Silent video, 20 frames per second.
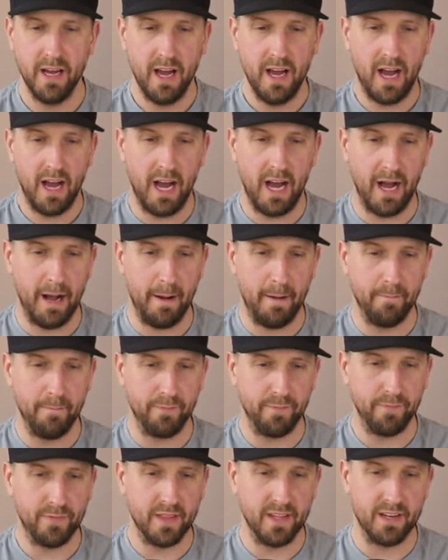
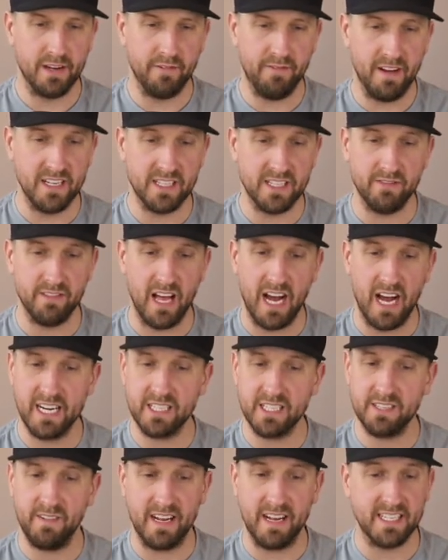The defensive line
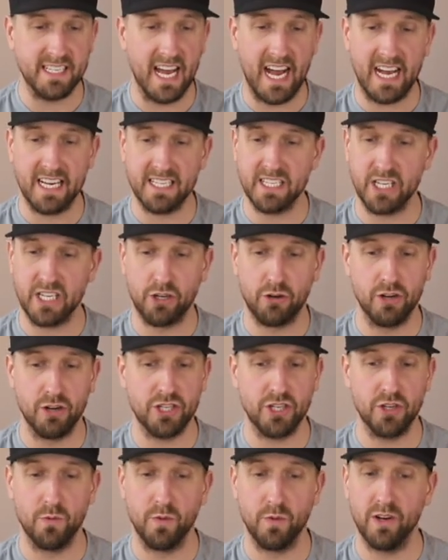is fantastic.
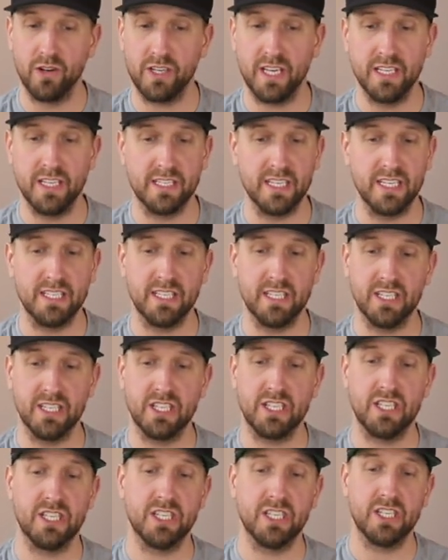Christian Wilkins is a
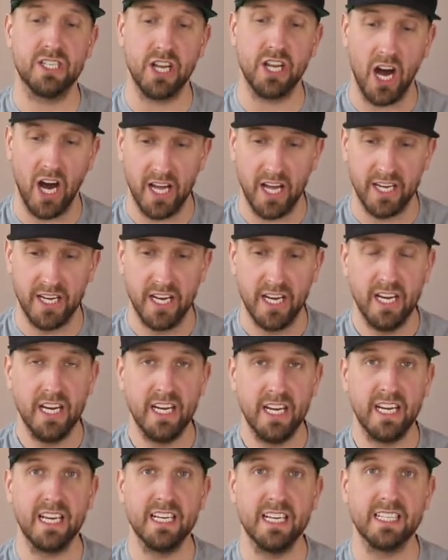stud.
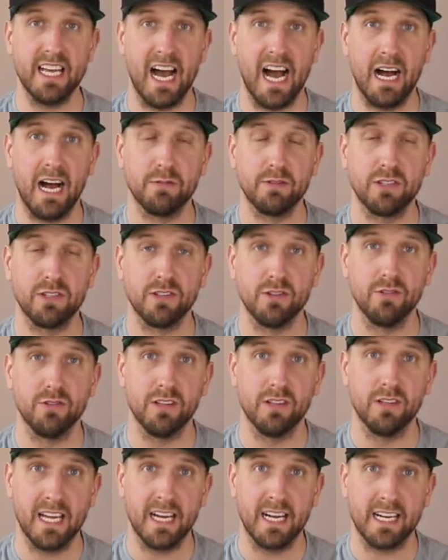He is
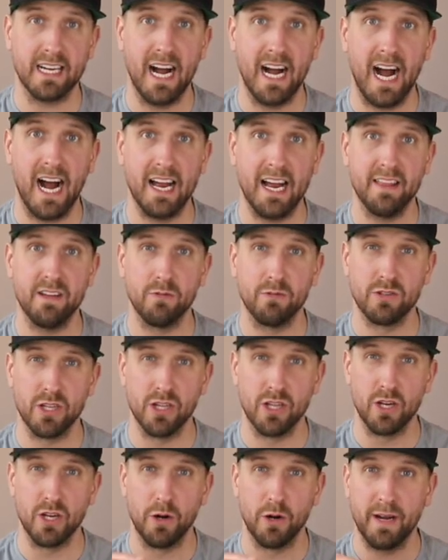absolutely a guy. There was a
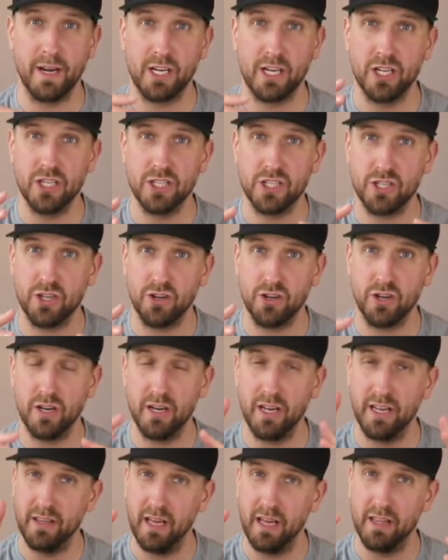little bit of
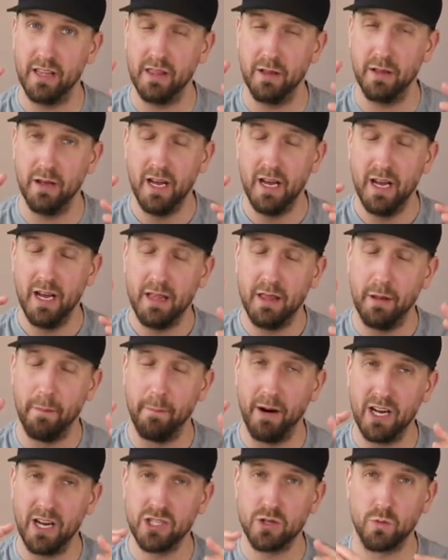concern, and the
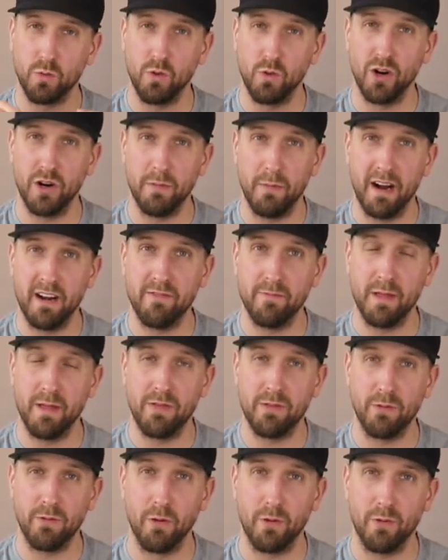bust word might have
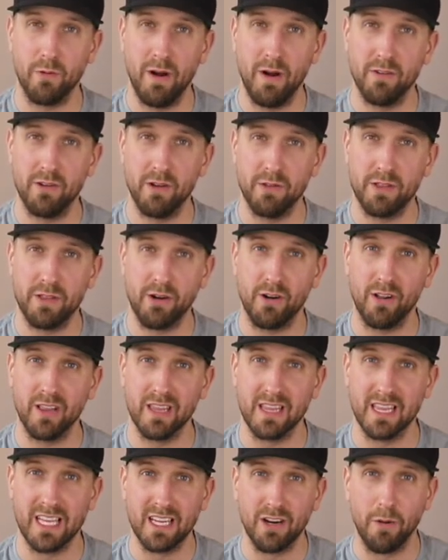been thrown around out there a
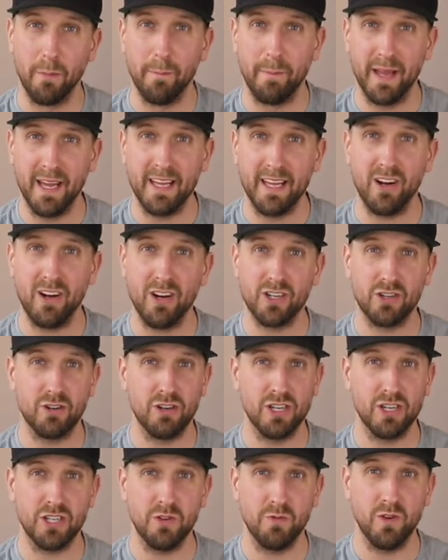little bit on
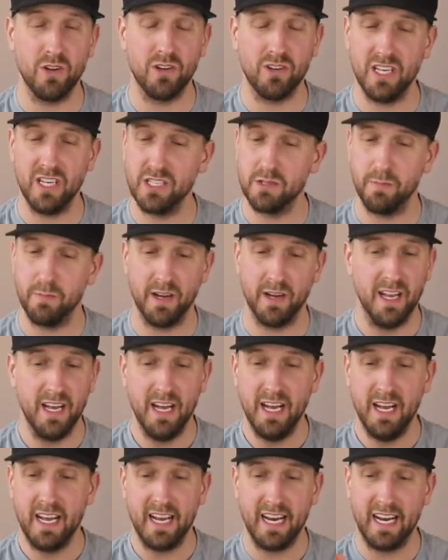Christian Wilkins, but
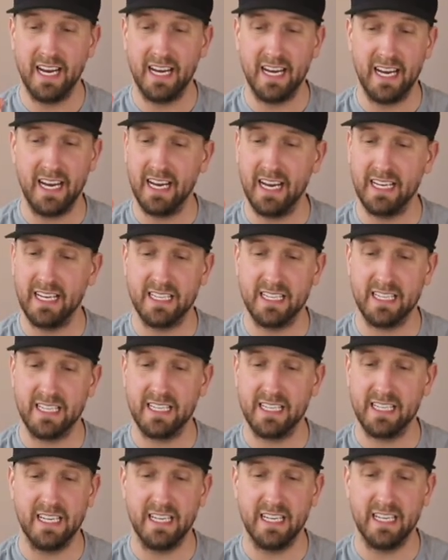
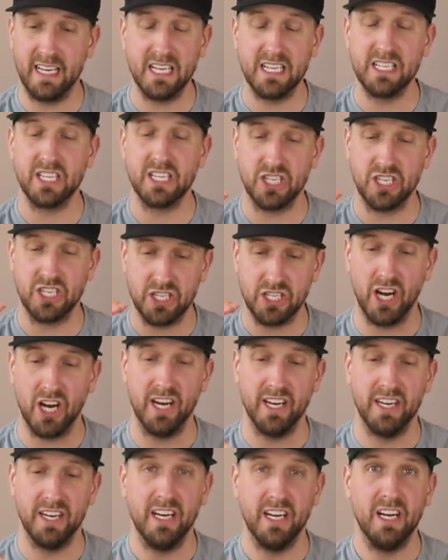he's a
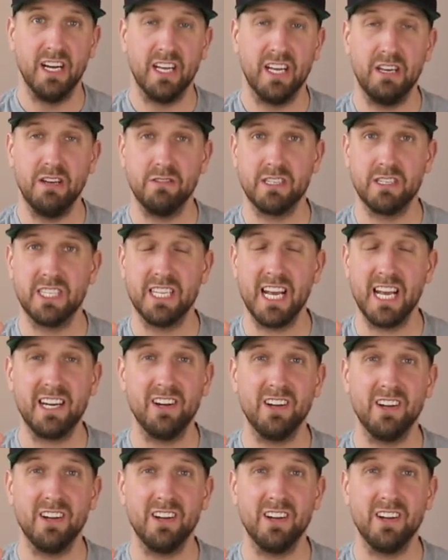stud. He is second on